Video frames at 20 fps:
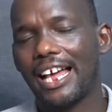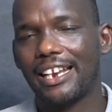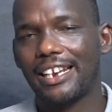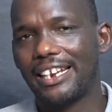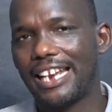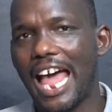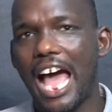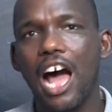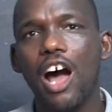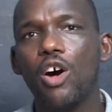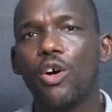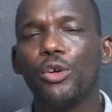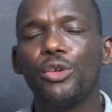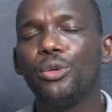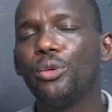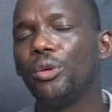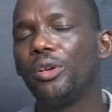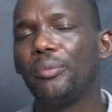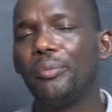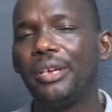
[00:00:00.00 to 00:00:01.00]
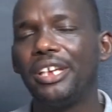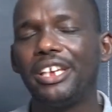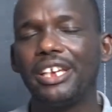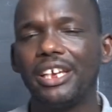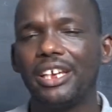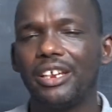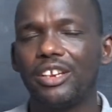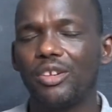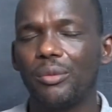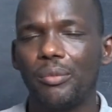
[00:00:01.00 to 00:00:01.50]
now you will be
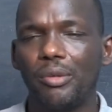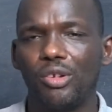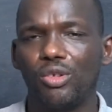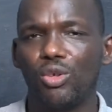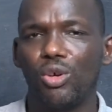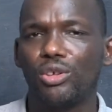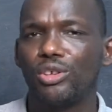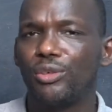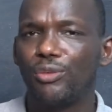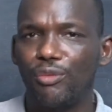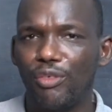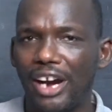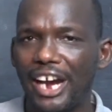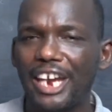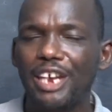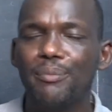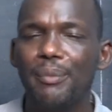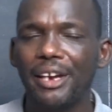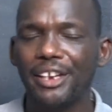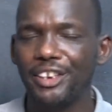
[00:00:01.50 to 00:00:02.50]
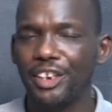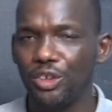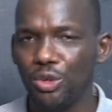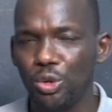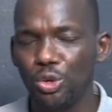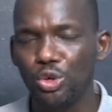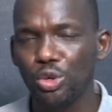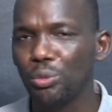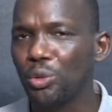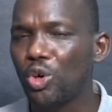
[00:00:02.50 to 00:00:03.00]
notified by the
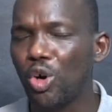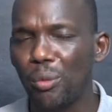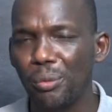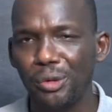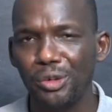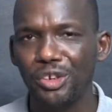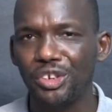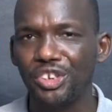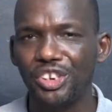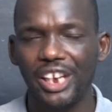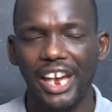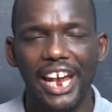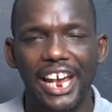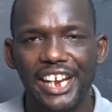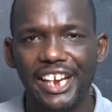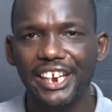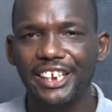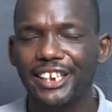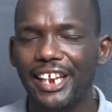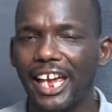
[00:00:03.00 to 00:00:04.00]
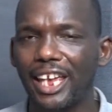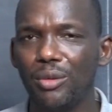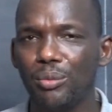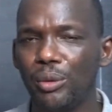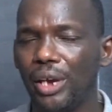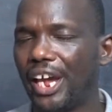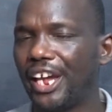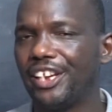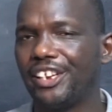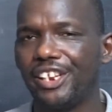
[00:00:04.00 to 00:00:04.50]
YouTube community
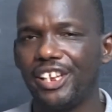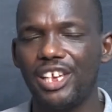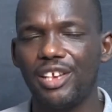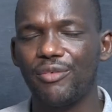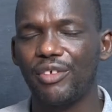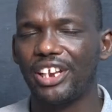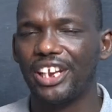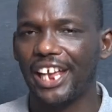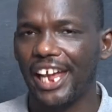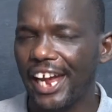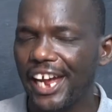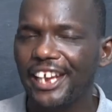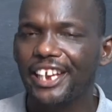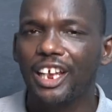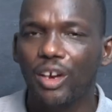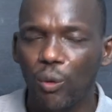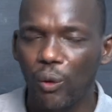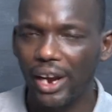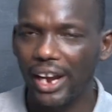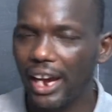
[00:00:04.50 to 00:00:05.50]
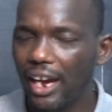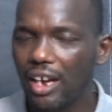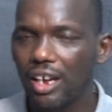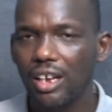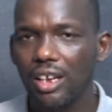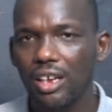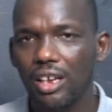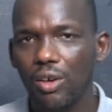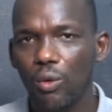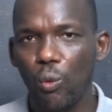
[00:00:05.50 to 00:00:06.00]
anytime and even anywhere,
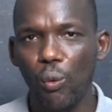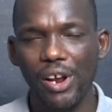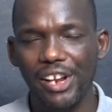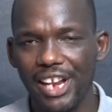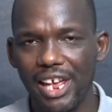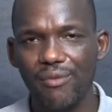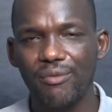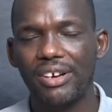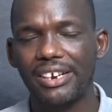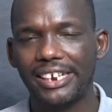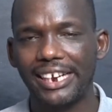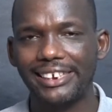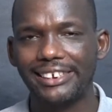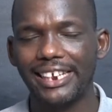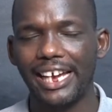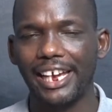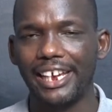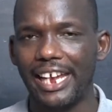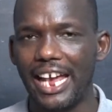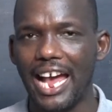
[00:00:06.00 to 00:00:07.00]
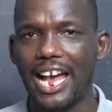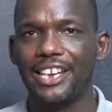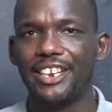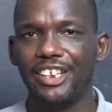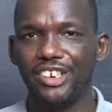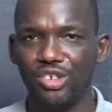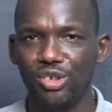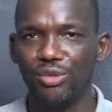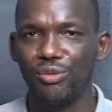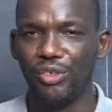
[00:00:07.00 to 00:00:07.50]
whenever that I add a
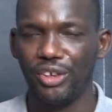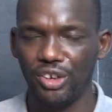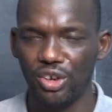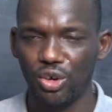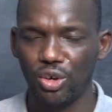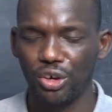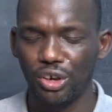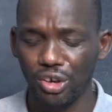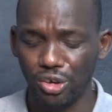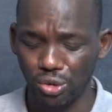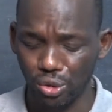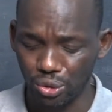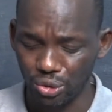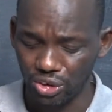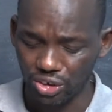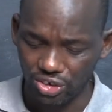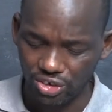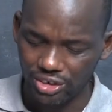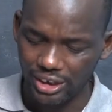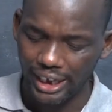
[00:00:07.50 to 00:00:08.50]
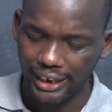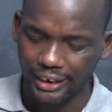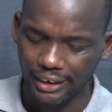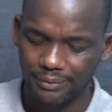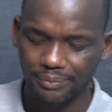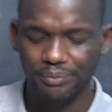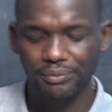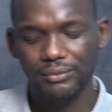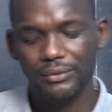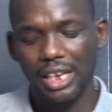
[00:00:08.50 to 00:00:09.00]
new video into this channel.
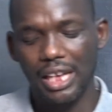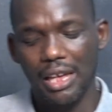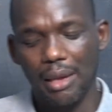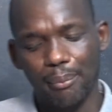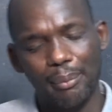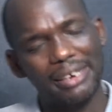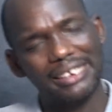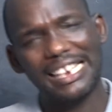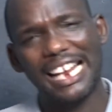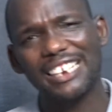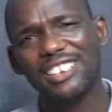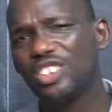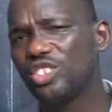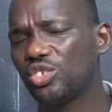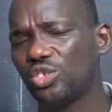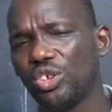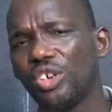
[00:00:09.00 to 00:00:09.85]
But that is